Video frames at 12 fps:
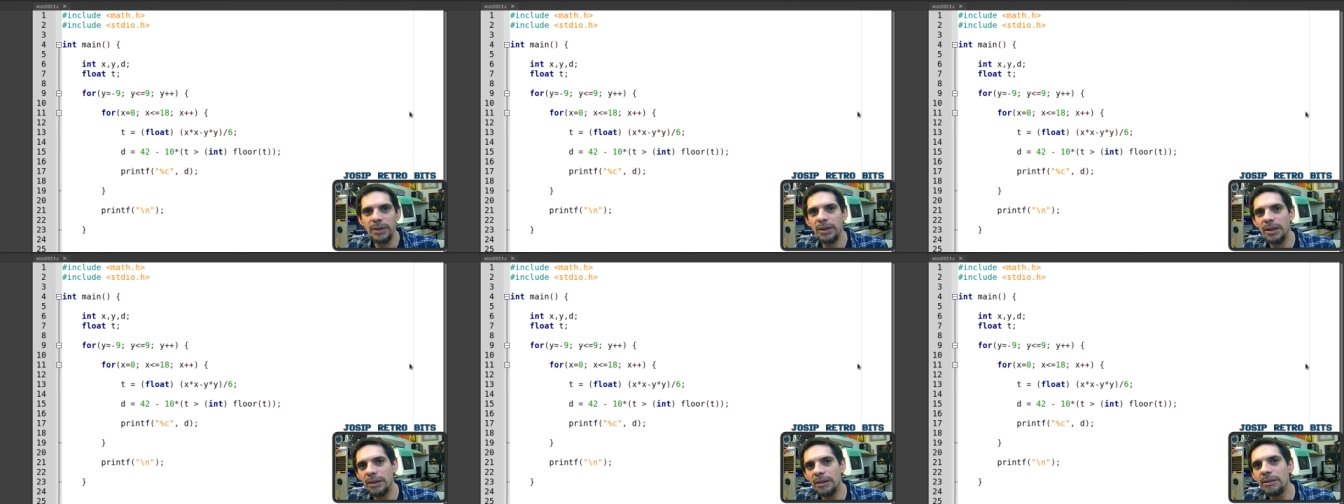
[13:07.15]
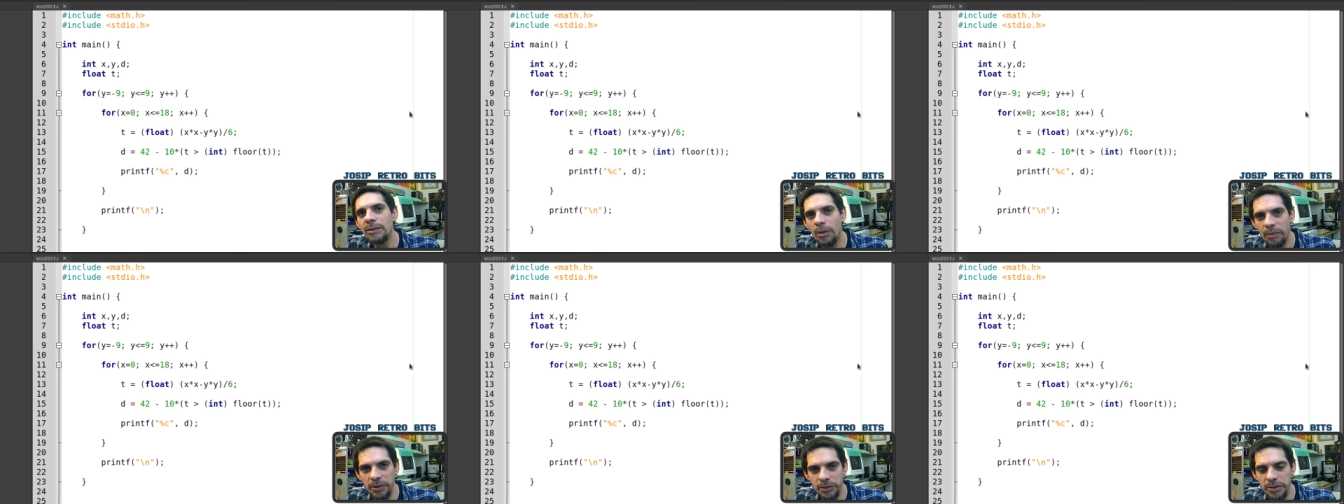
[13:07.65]
in
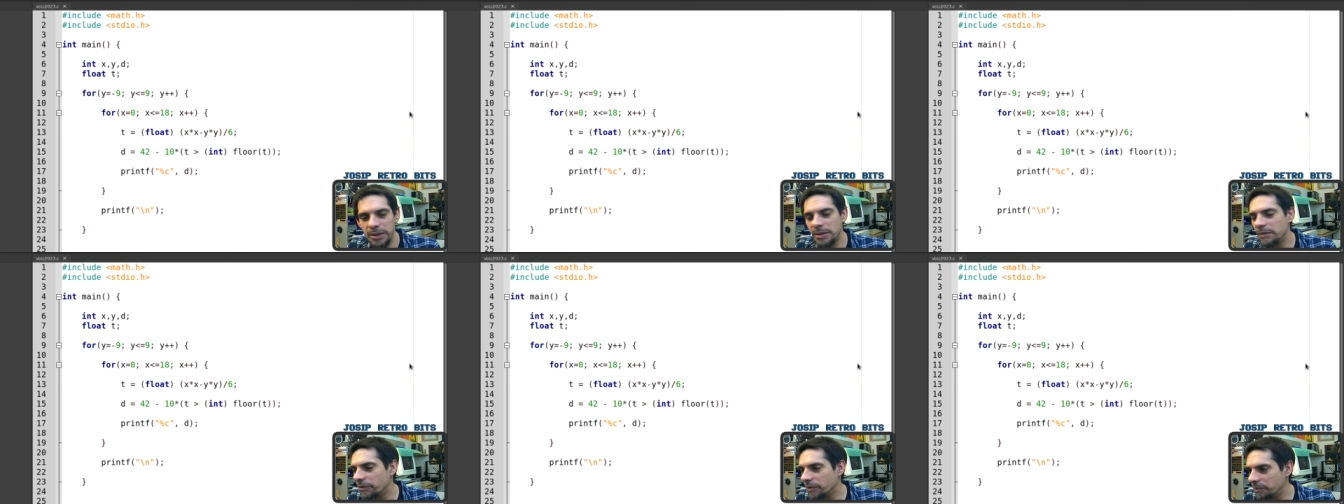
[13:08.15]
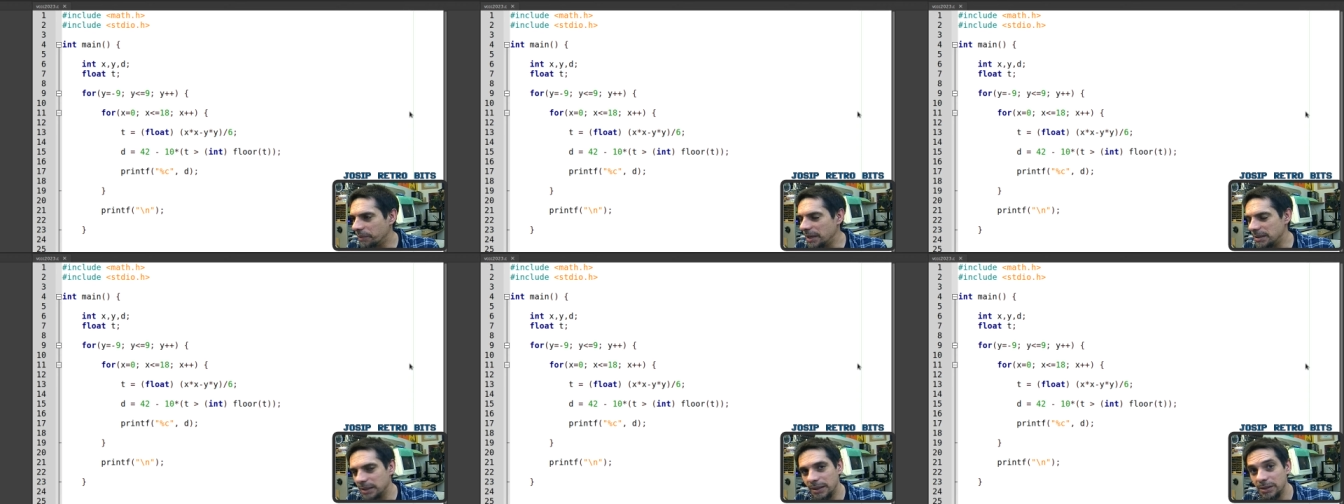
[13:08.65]
Commodore 64 Basic.